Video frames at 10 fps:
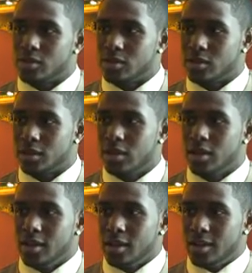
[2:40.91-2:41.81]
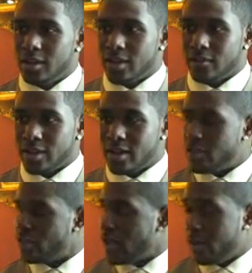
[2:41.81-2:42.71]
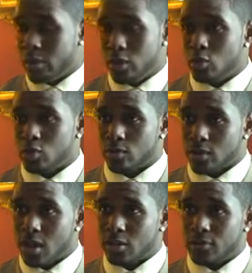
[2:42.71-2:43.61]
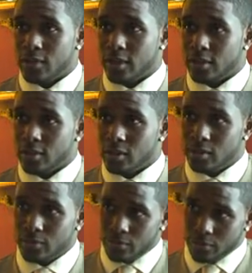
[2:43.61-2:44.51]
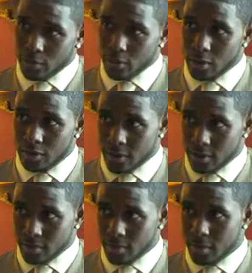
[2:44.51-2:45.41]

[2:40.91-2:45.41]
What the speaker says: It's now if I got I'm a huge soccer fan, you know, football fan,